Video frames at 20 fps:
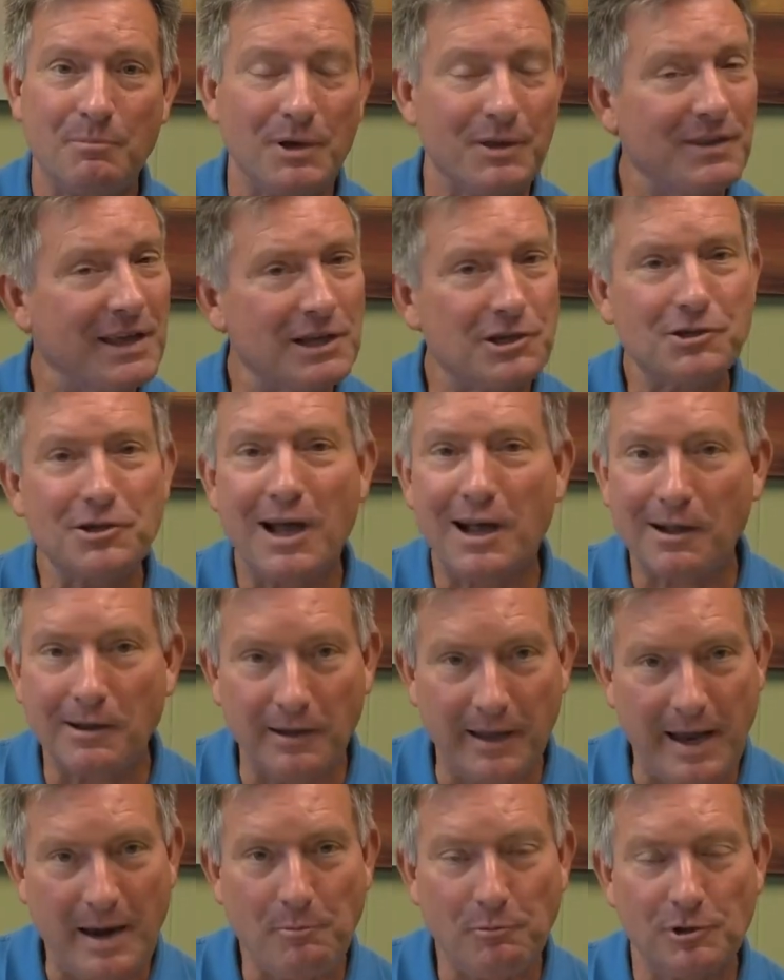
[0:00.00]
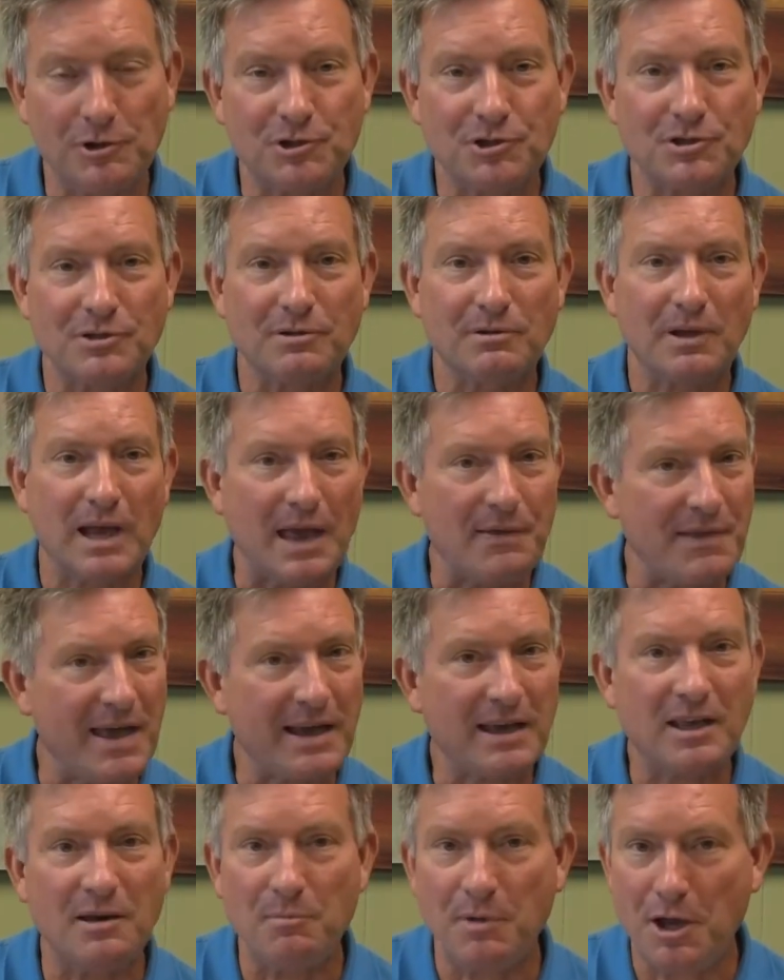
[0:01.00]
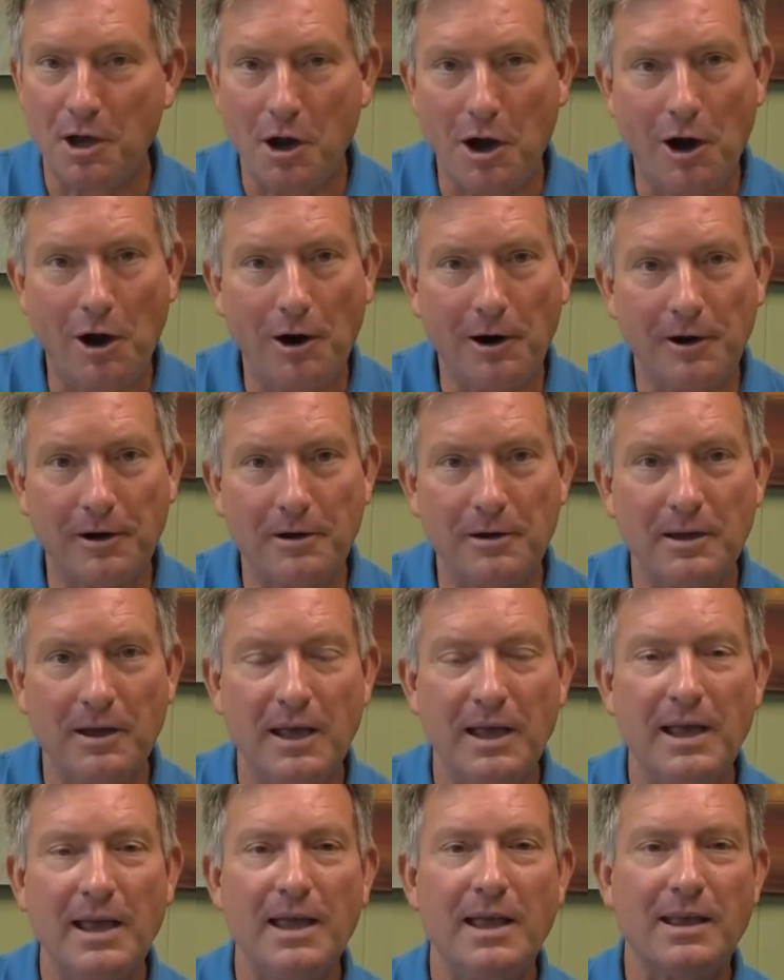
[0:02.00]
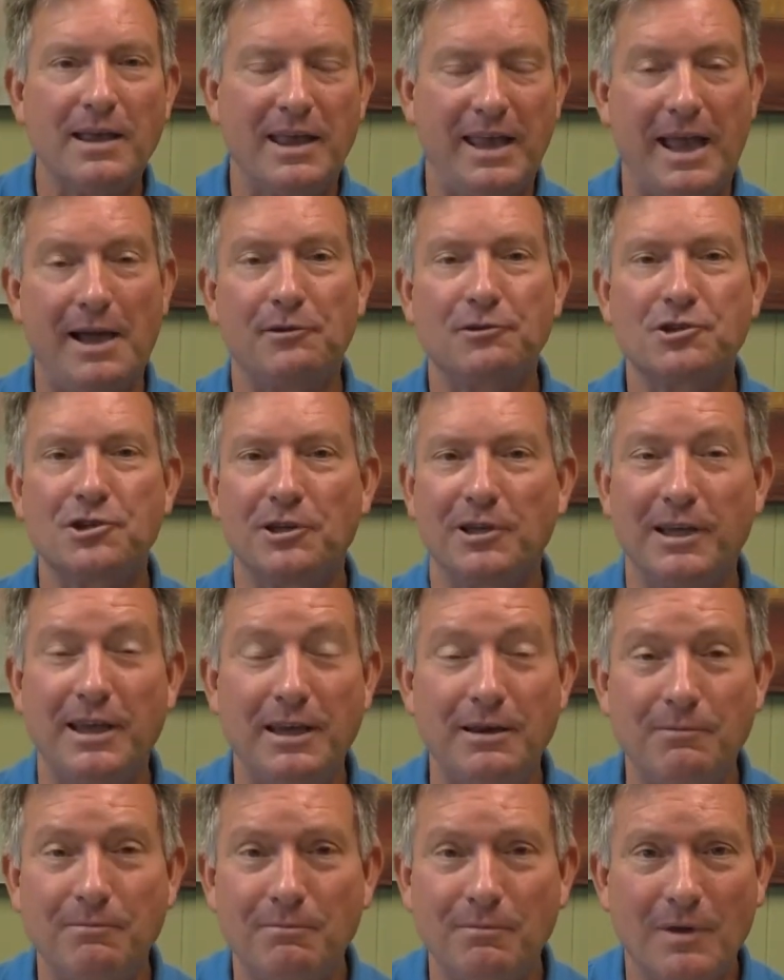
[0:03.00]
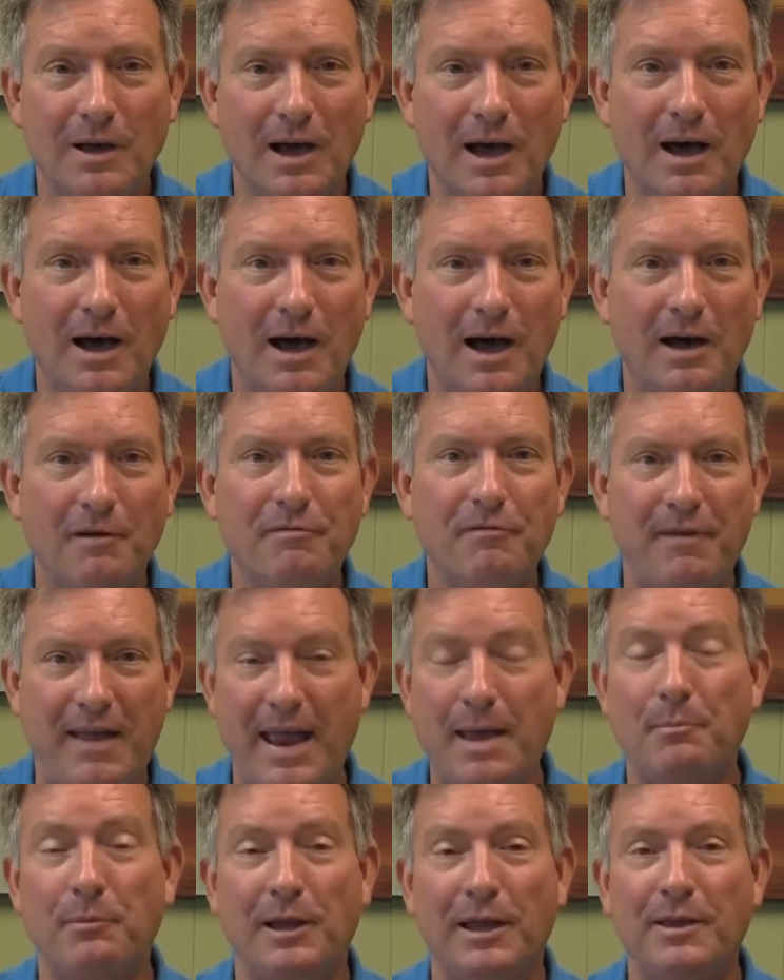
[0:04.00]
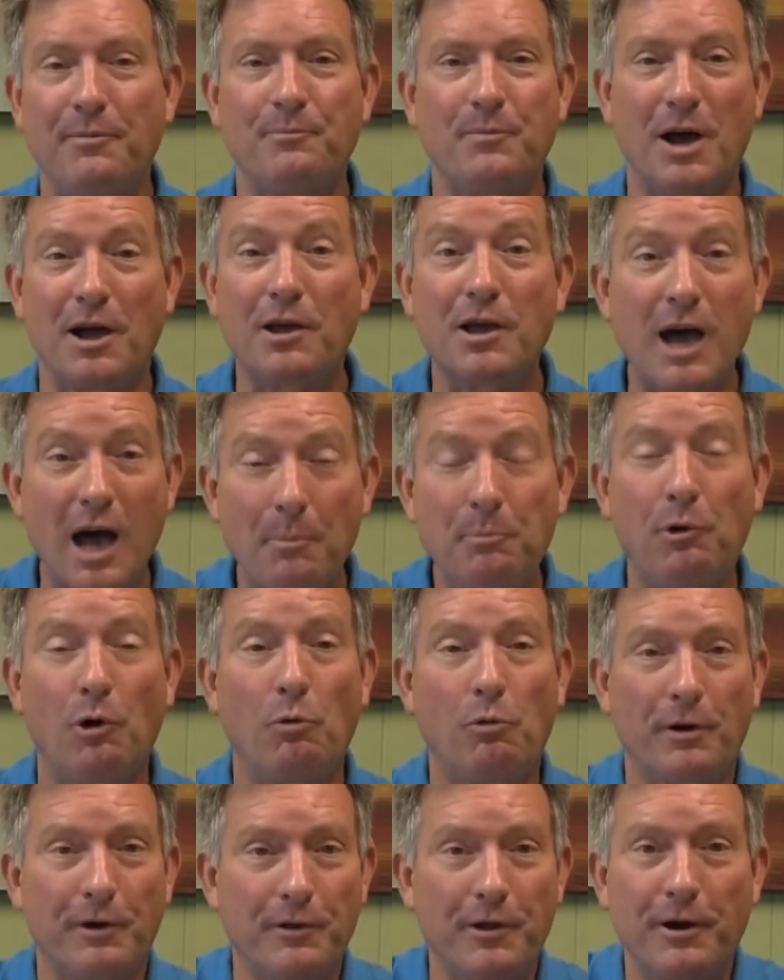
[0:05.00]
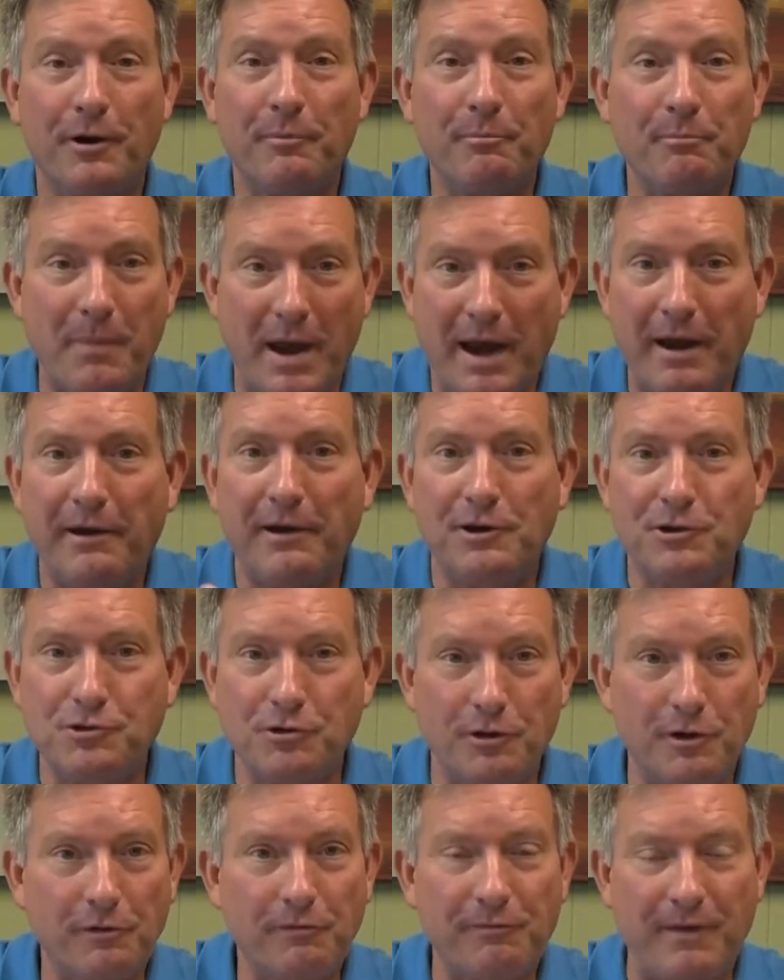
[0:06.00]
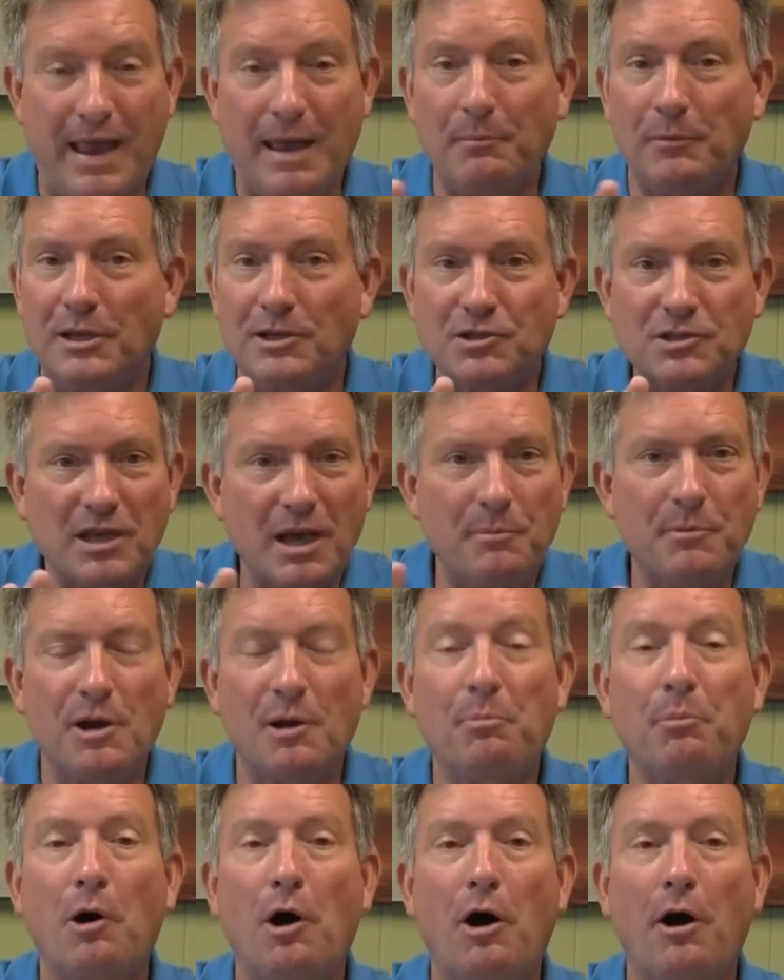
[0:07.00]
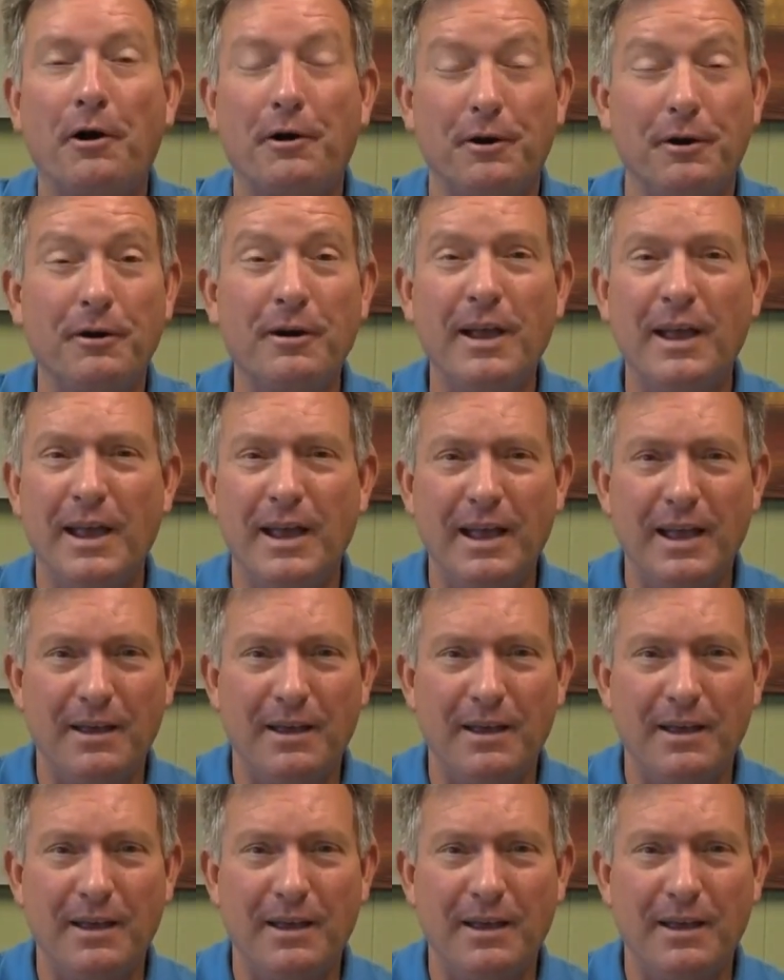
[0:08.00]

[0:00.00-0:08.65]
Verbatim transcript: But that's not glamorous, and that can be hard. Counseling uh, a family, a couple where their marriage or their family's coming apart or